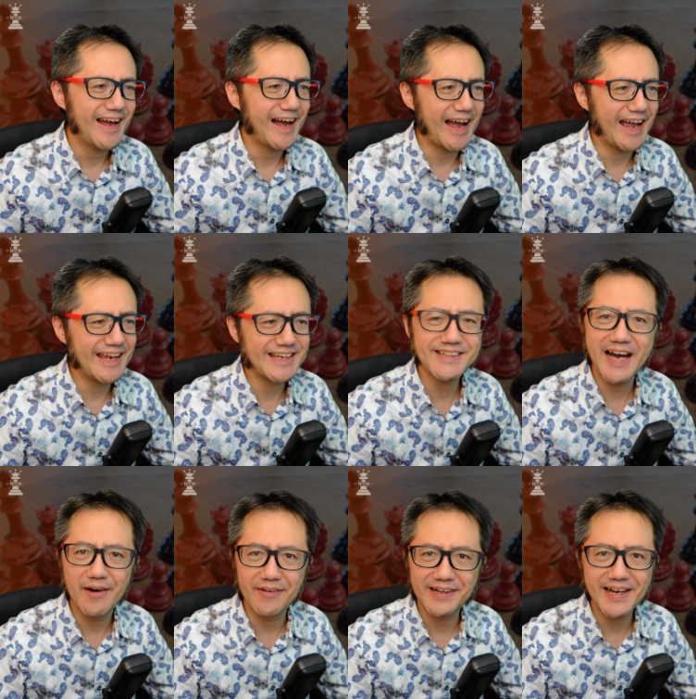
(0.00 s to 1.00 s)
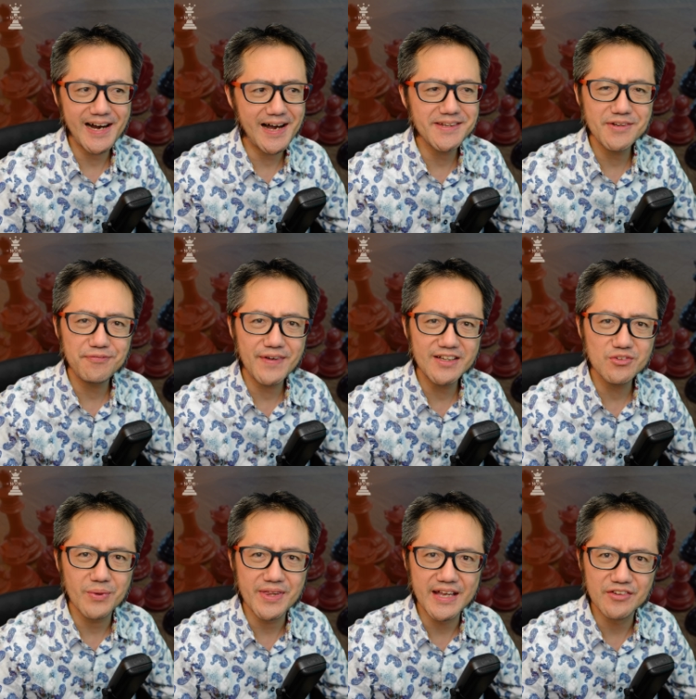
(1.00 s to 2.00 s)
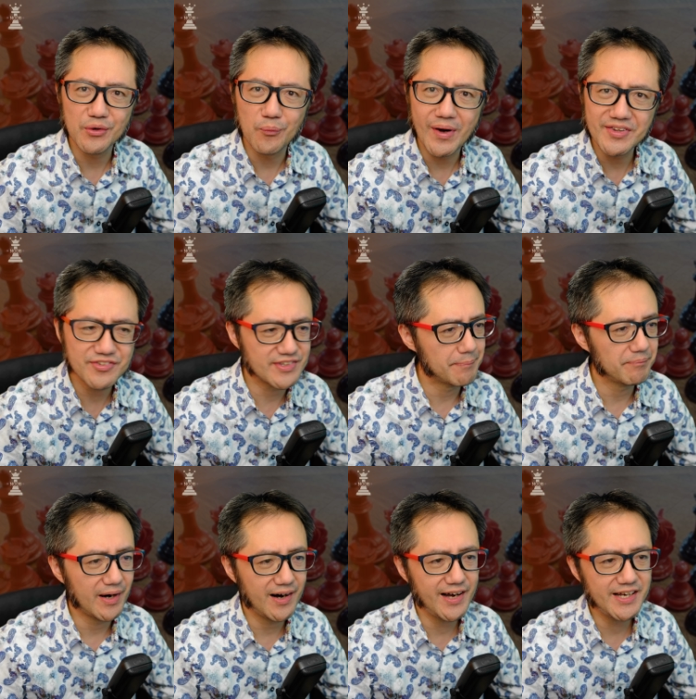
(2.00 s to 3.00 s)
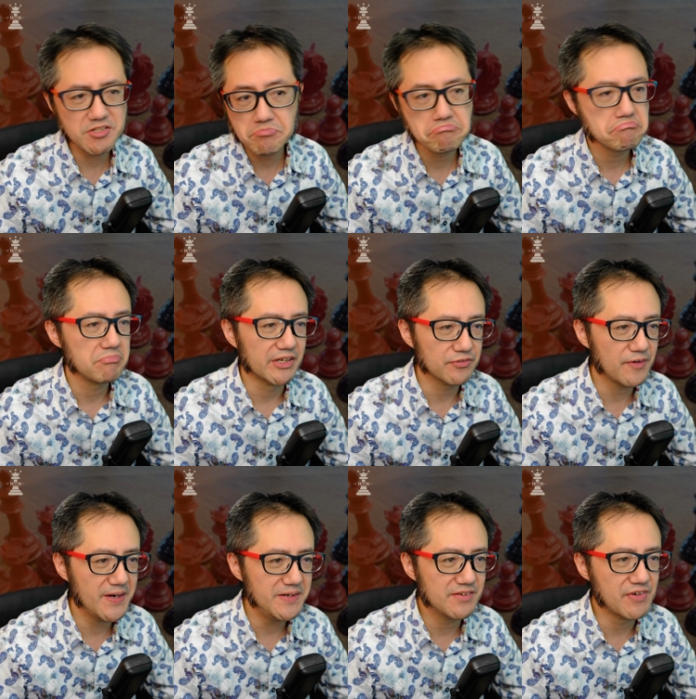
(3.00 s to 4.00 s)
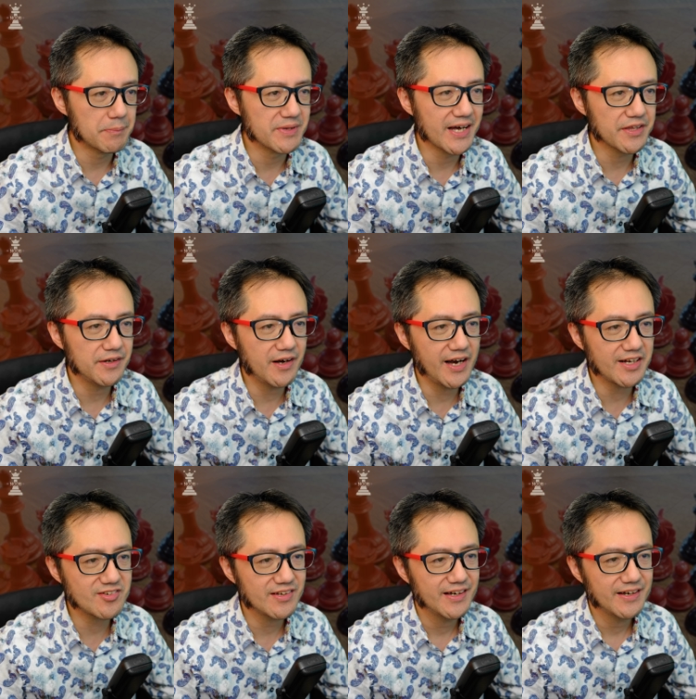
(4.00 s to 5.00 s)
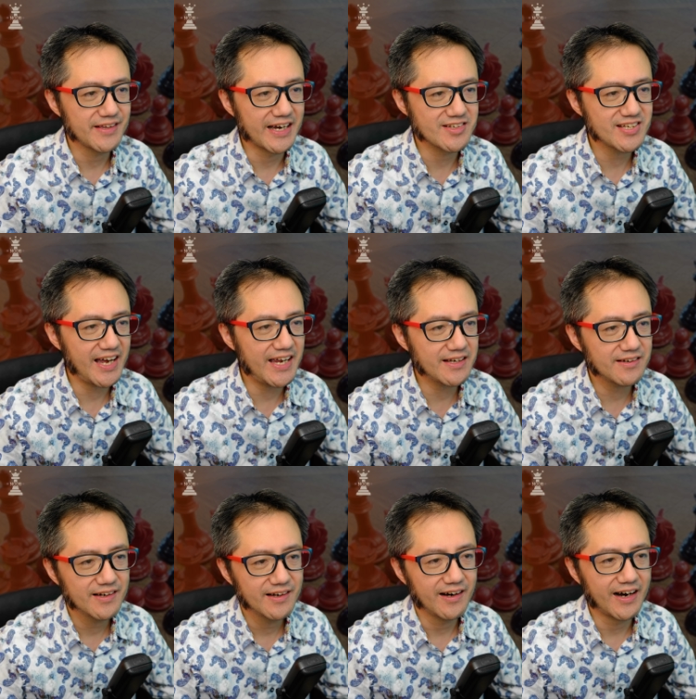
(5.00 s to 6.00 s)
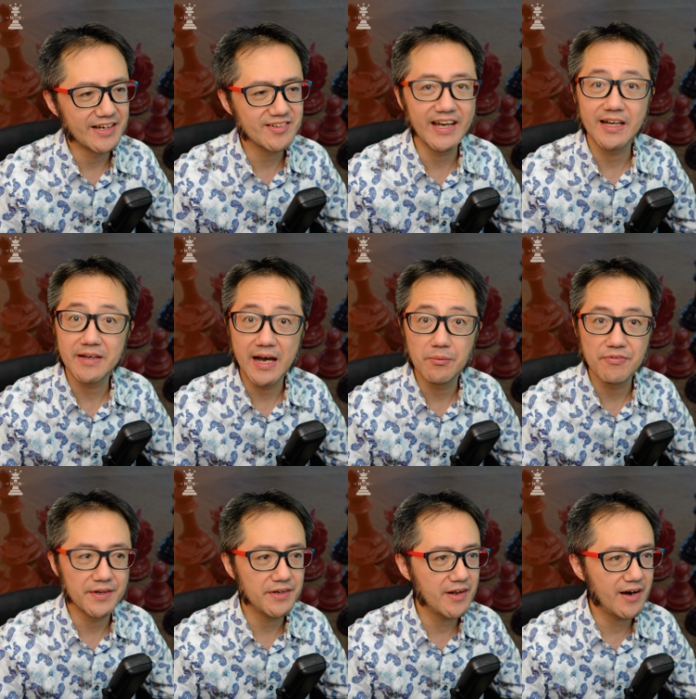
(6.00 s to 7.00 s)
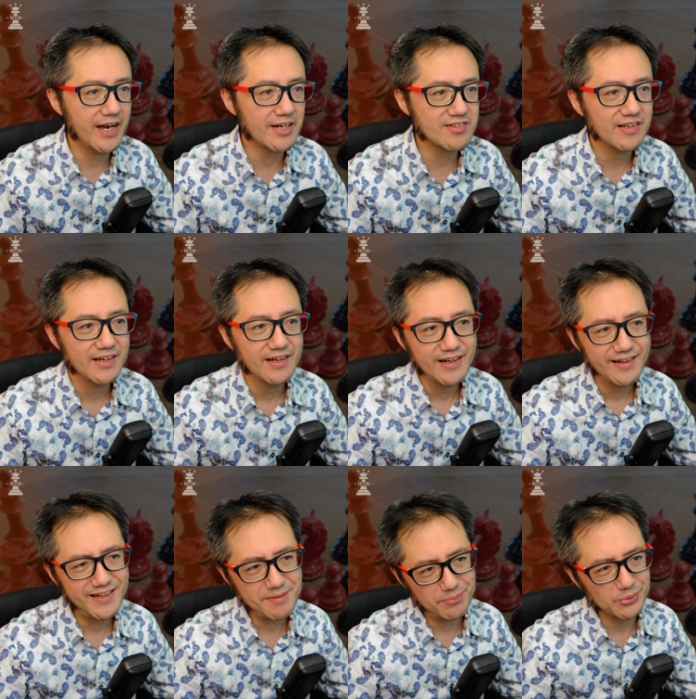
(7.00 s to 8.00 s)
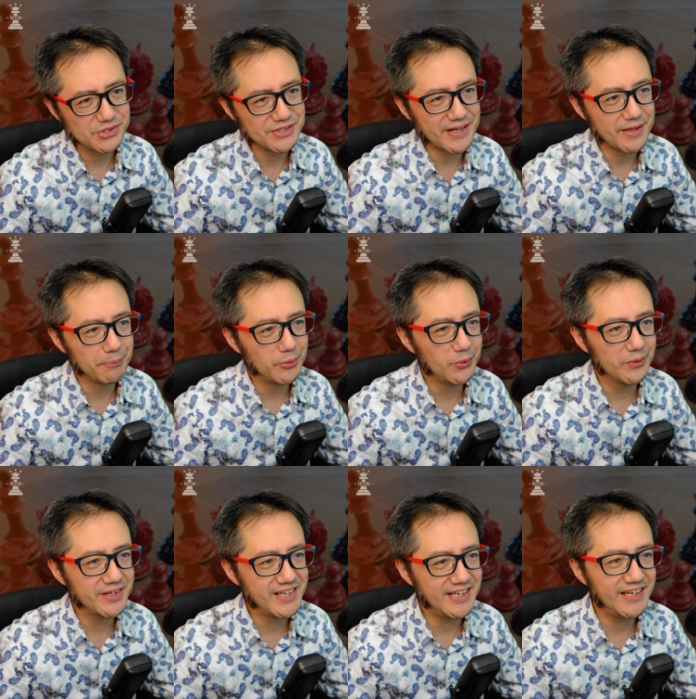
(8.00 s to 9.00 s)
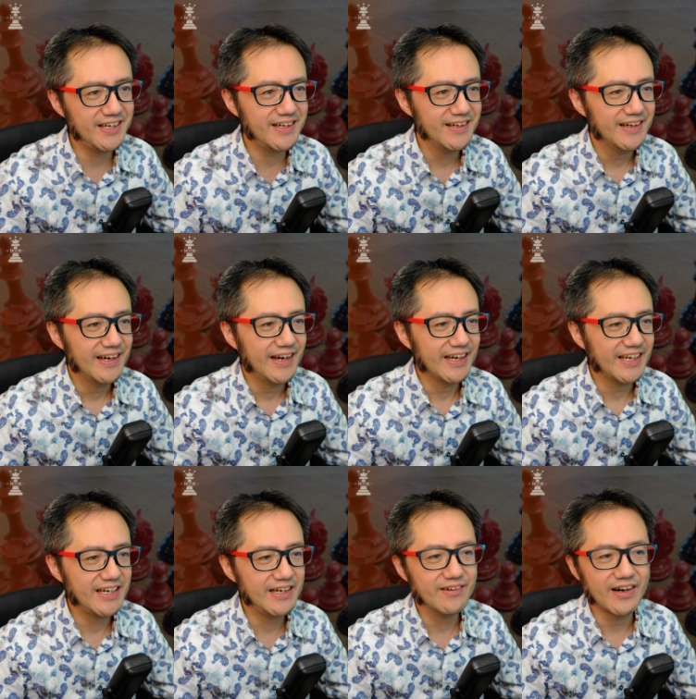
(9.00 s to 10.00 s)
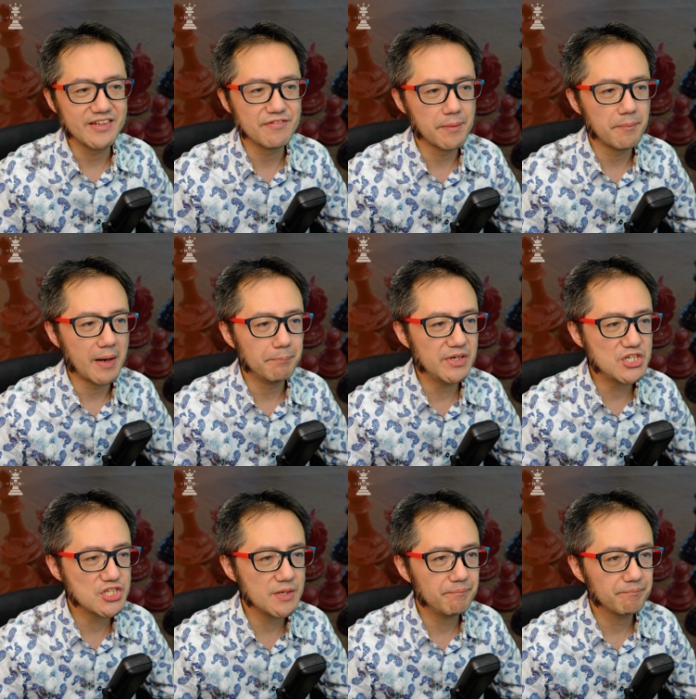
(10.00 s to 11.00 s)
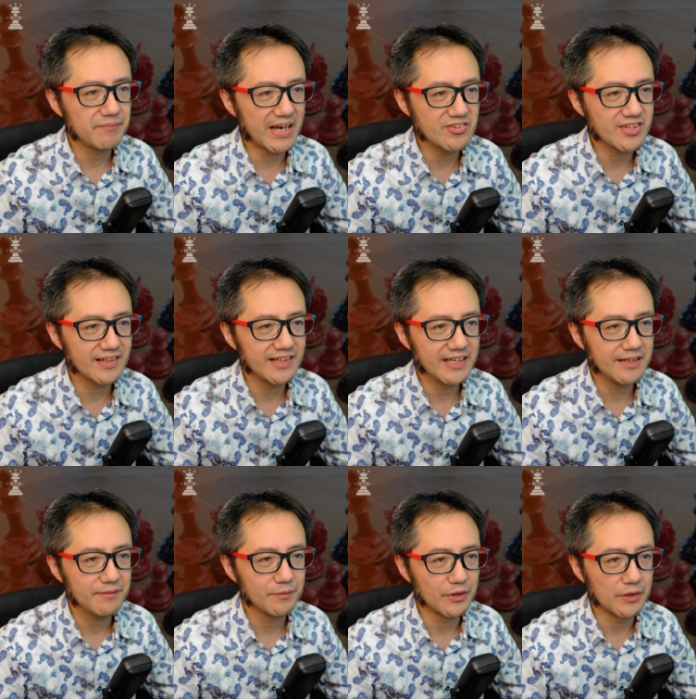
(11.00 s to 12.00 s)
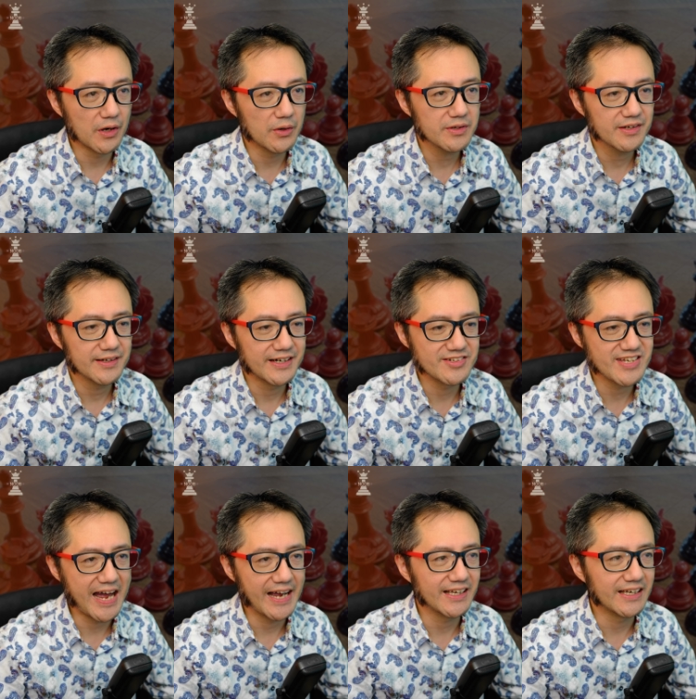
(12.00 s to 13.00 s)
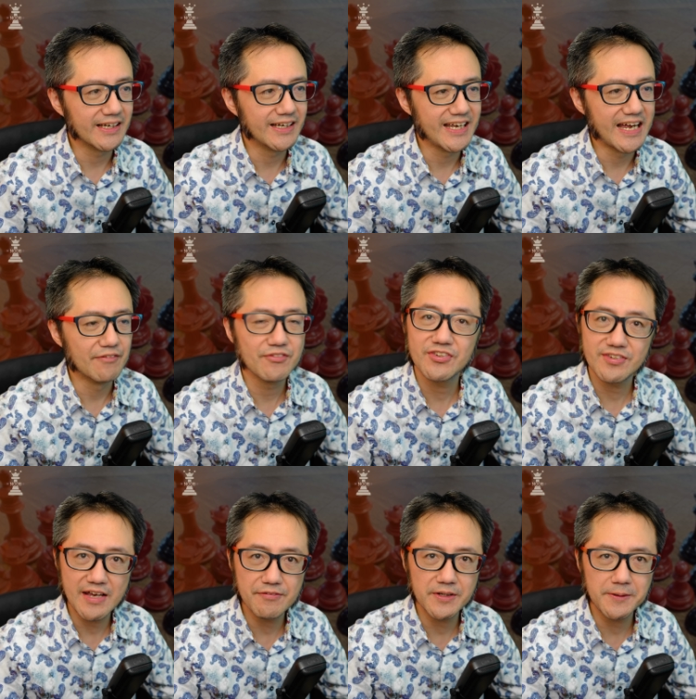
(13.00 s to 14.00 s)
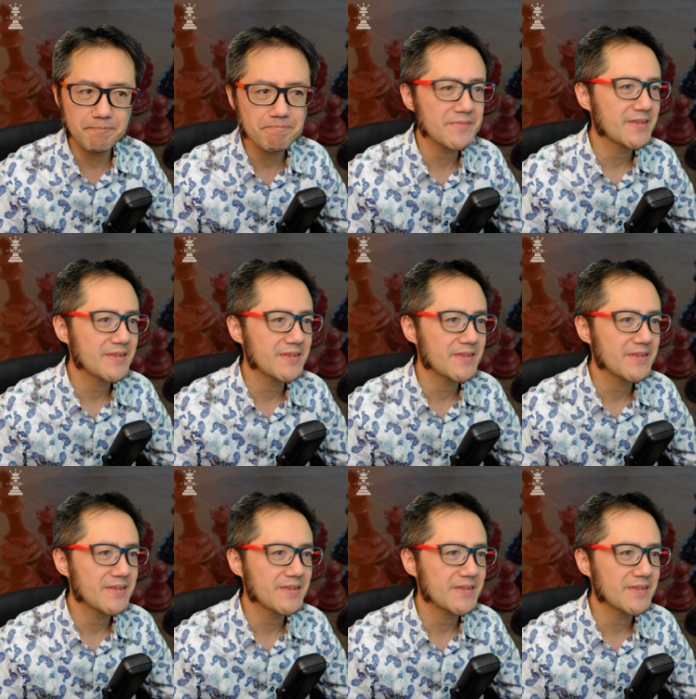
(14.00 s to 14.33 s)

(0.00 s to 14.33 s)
a Caro-Kann defense where there's a one step behind. That's fine. Develop the other knight. They take. I take now with the knight, I push another pawn here, here I develop my bishop, basically, you know, attacking f7,